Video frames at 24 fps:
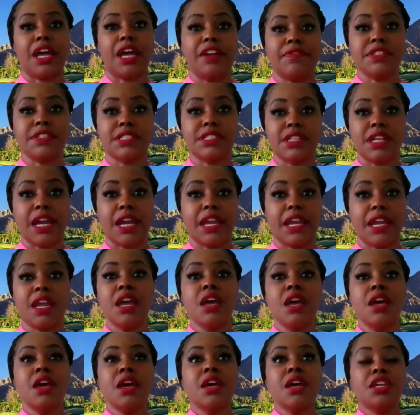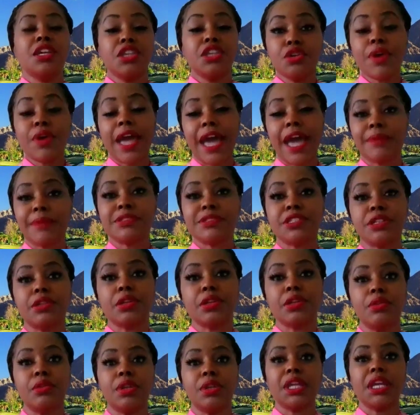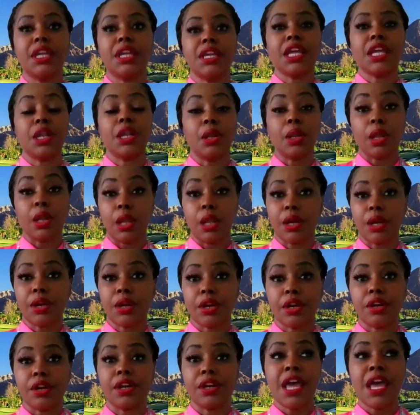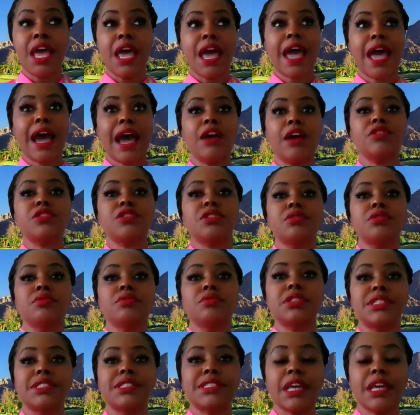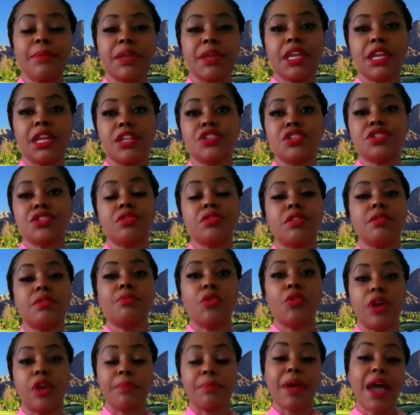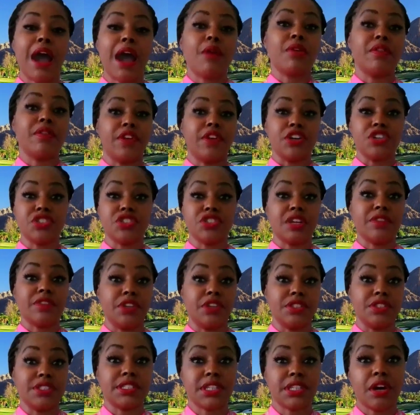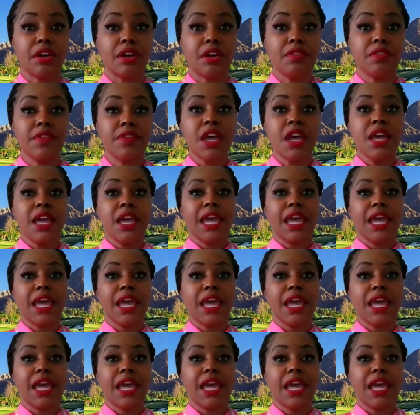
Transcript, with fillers: life is like you absolutely can learn how to step into the more empowered version of yourself